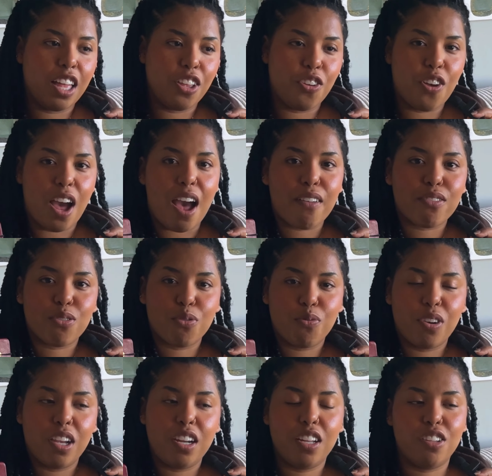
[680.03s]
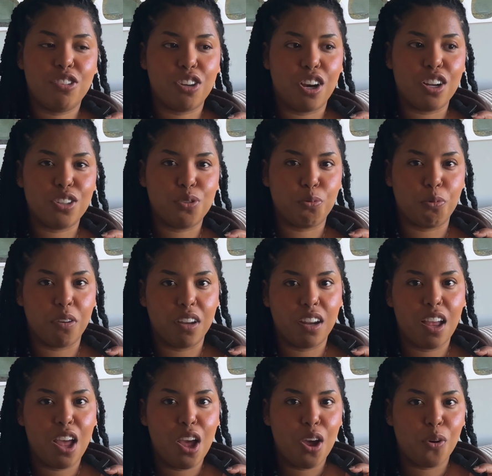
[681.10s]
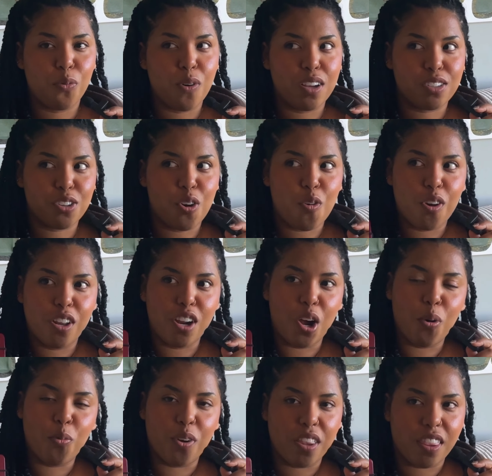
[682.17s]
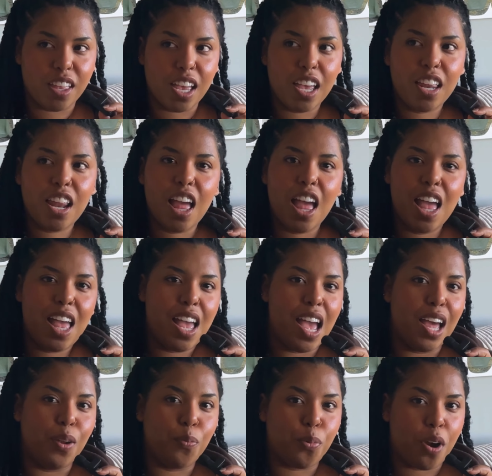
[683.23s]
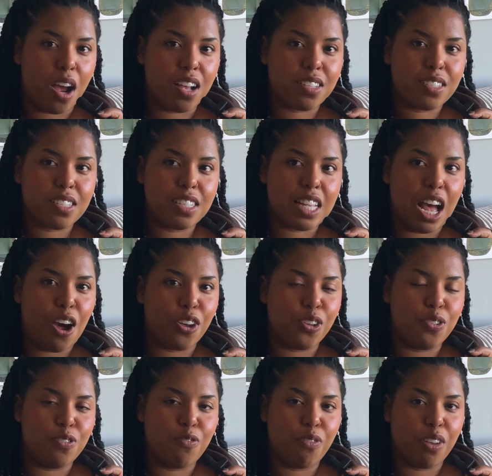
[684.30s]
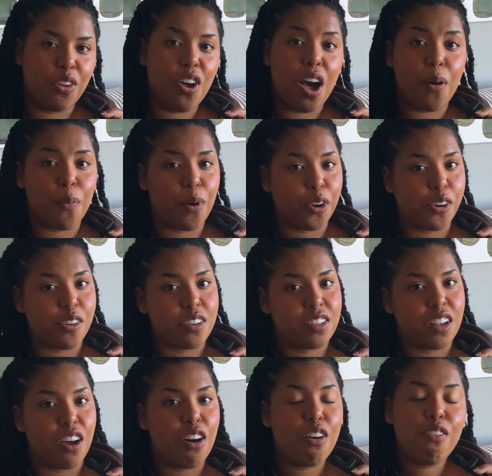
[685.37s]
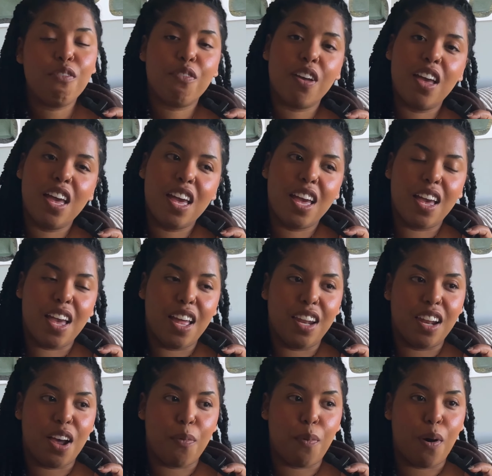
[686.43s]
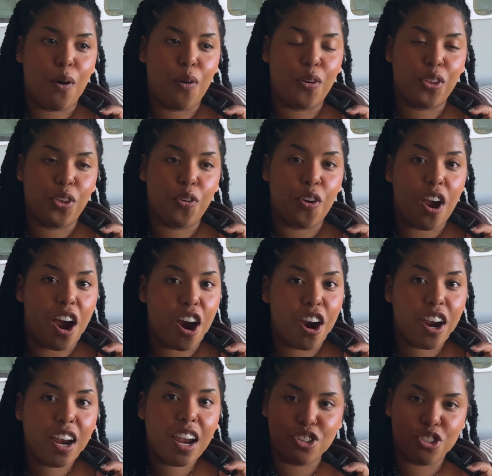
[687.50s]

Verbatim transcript: You have to really touch with what's going on within and process how you feel about yourself and about your art.